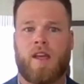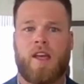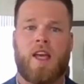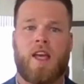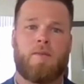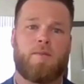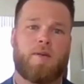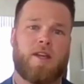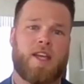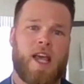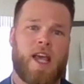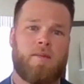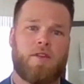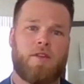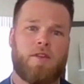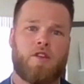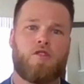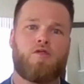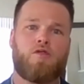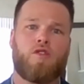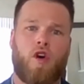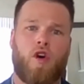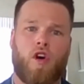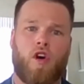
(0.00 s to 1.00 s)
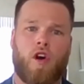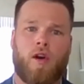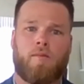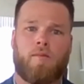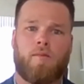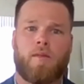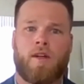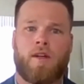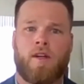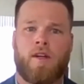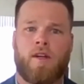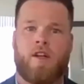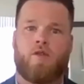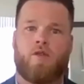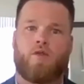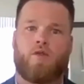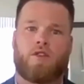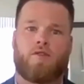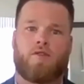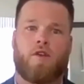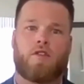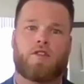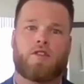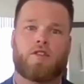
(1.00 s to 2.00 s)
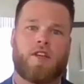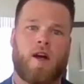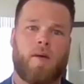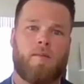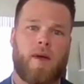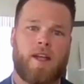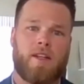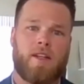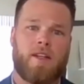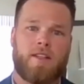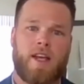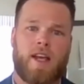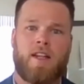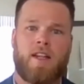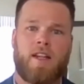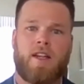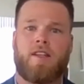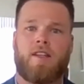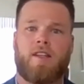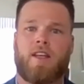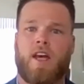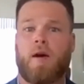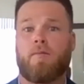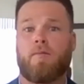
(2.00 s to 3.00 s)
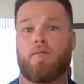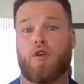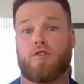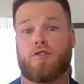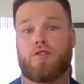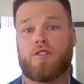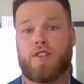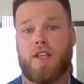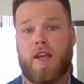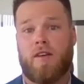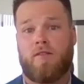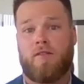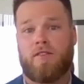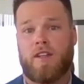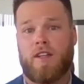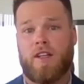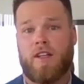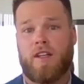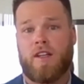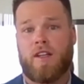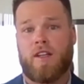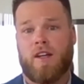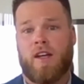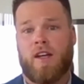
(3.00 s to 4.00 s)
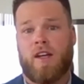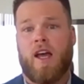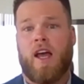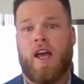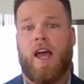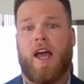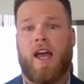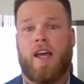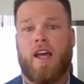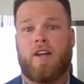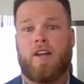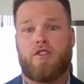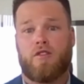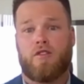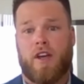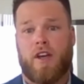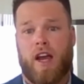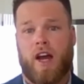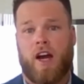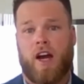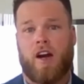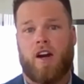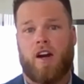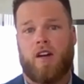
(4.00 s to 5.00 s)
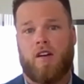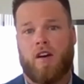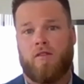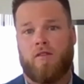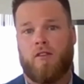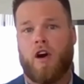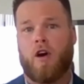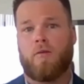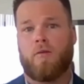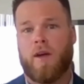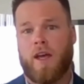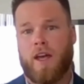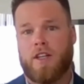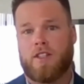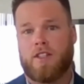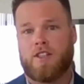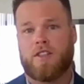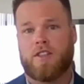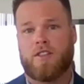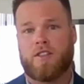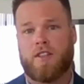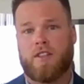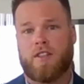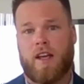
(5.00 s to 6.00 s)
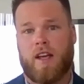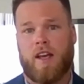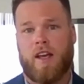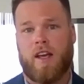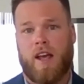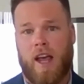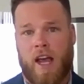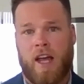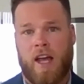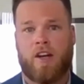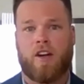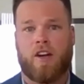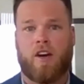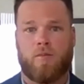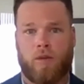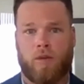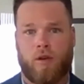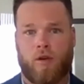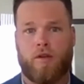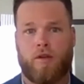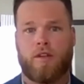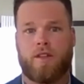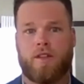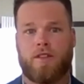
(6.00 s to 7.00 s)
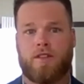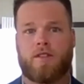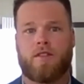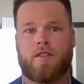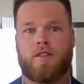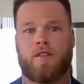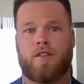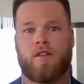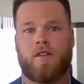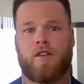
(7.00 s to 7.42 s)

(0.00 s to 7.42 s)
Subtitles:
It became the new norm, which focuses on maintaining the utmost safety and due care of all patients and our employees.